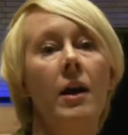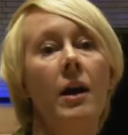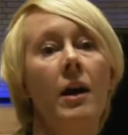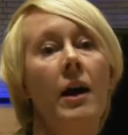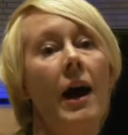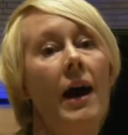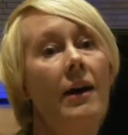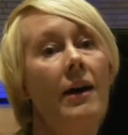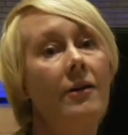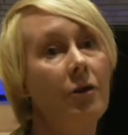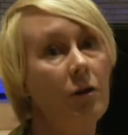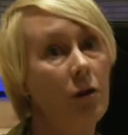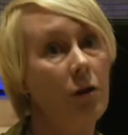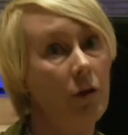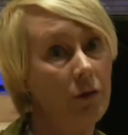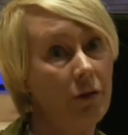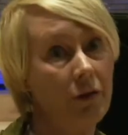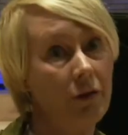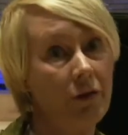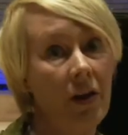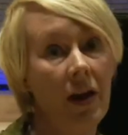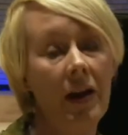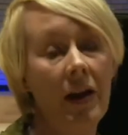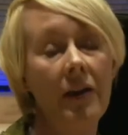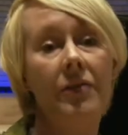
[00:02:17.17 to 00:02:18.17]
And
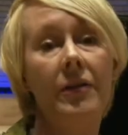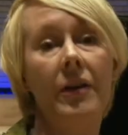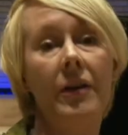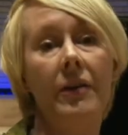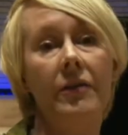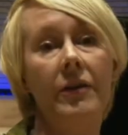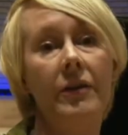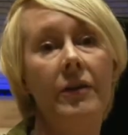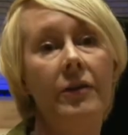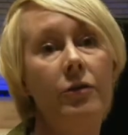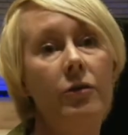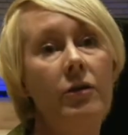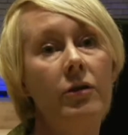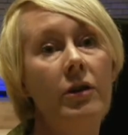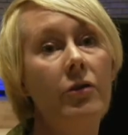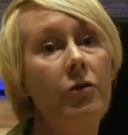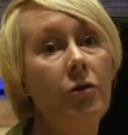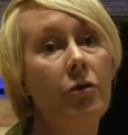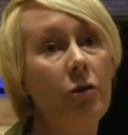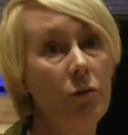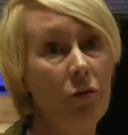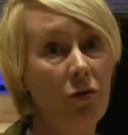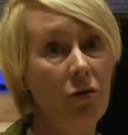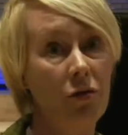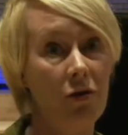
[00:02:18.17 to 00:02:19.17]
alongside that, they study
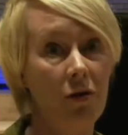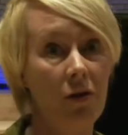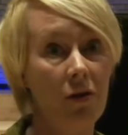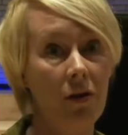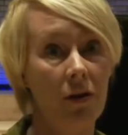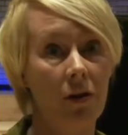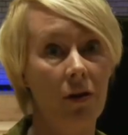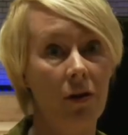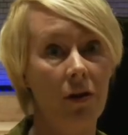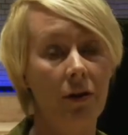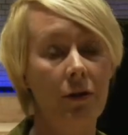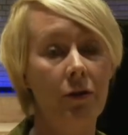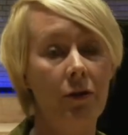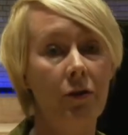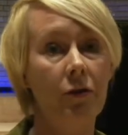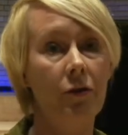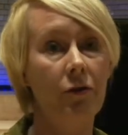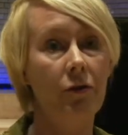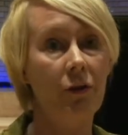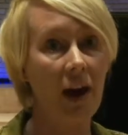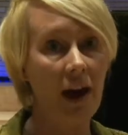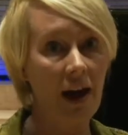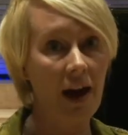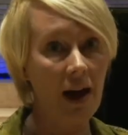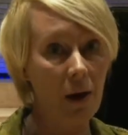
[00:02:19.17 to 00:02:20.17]
2/3 of
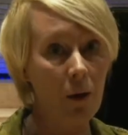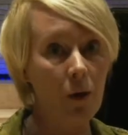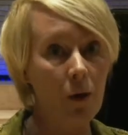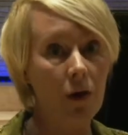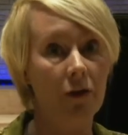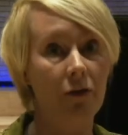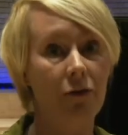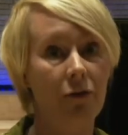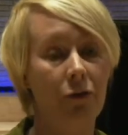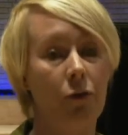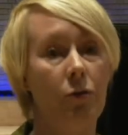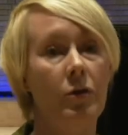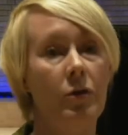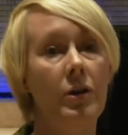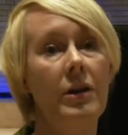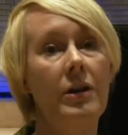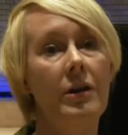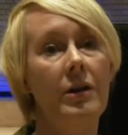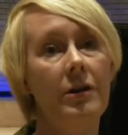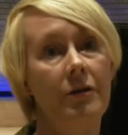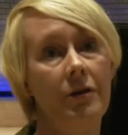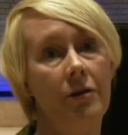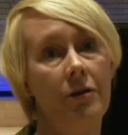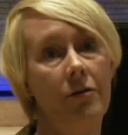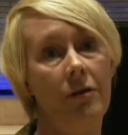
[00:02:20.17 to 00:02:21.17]
our
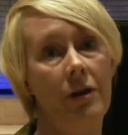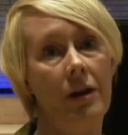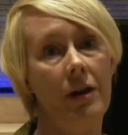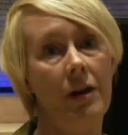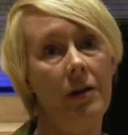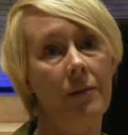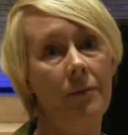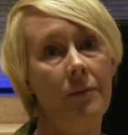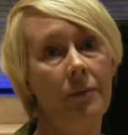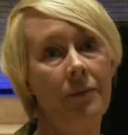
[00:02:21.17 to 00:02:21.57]
4-year degree.